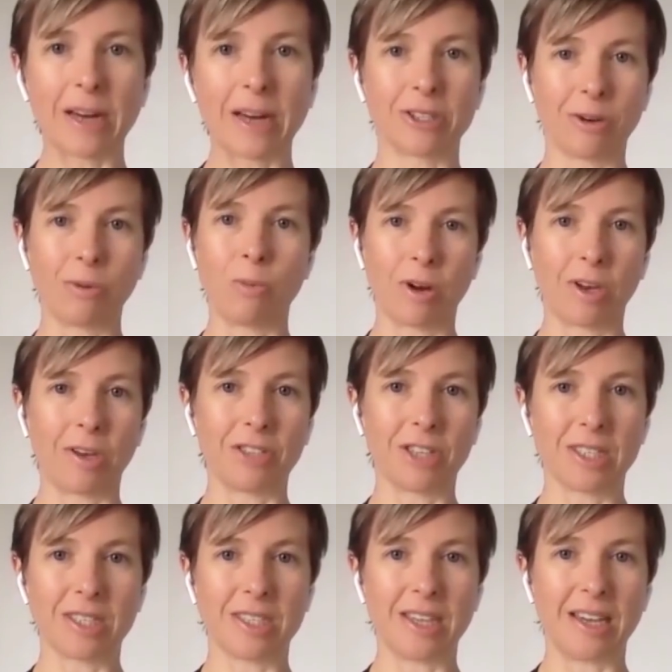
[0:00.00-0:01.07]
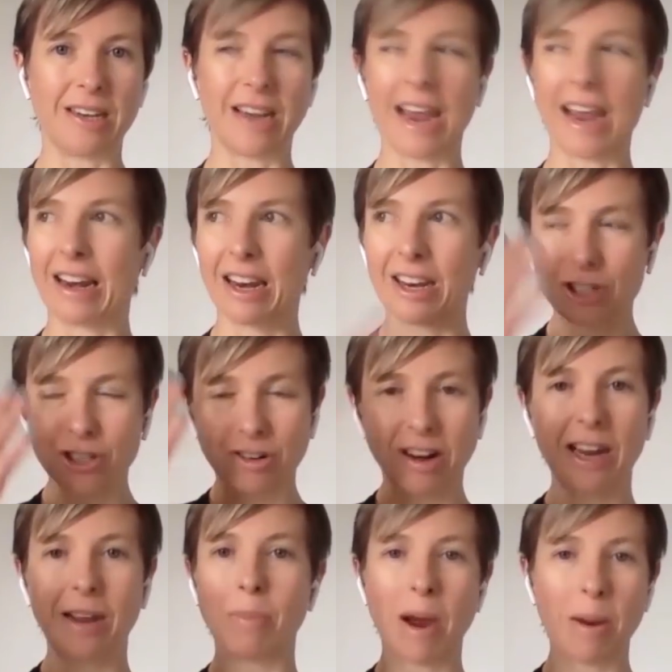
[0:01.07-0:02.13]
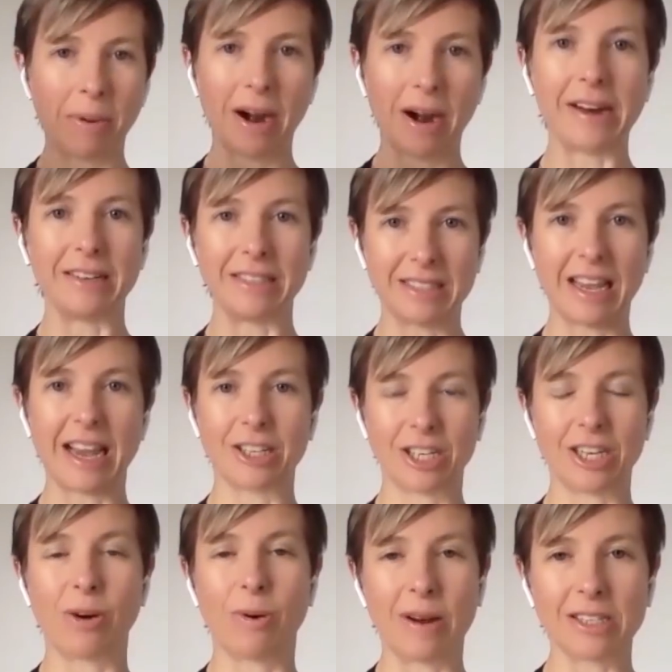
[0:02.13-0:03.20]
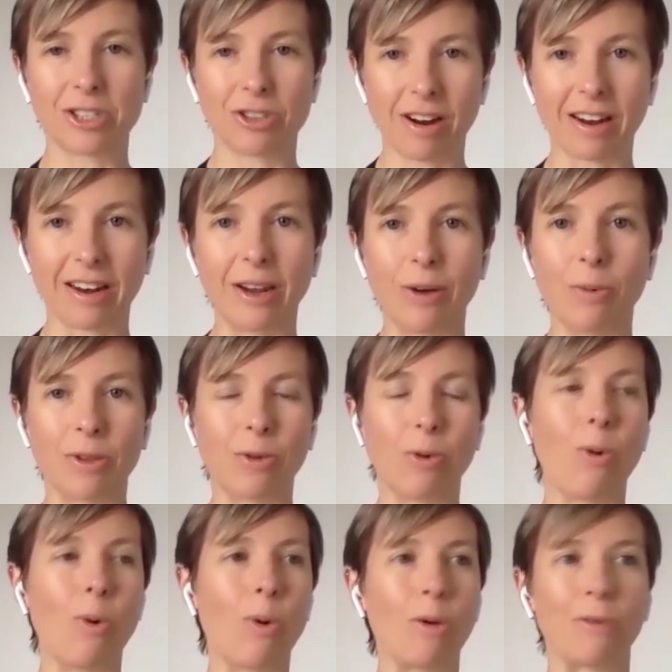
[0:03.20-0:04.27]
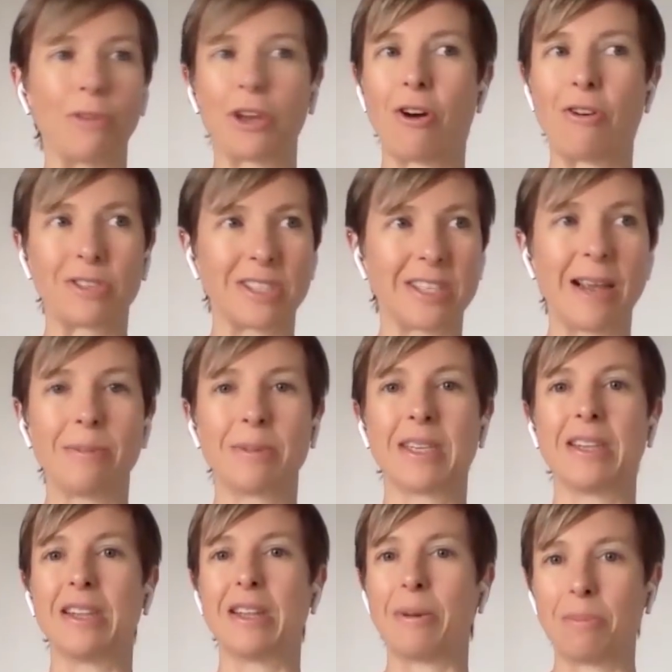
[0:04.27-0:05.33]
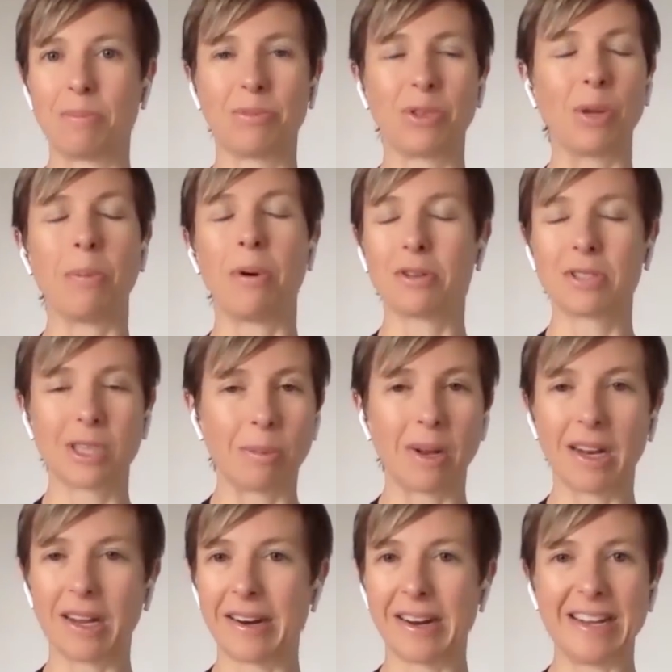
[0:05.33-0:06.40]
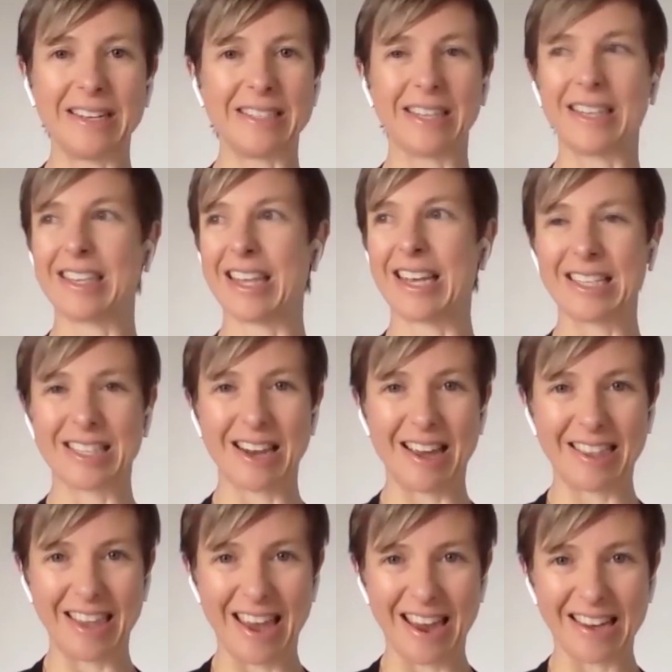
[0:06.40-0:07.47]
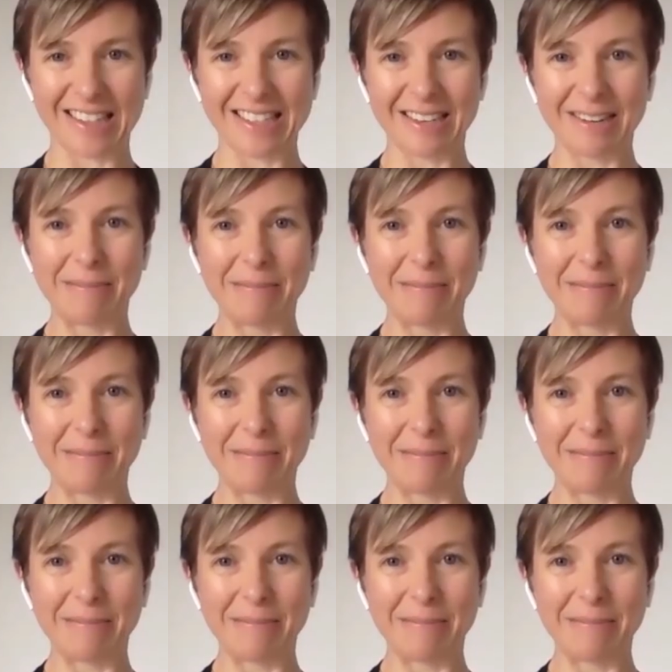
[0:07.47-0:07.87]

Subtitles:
much in what you've just said, and literally my brain is actually quite struggling with all of the concepts and the possibilities and things like that.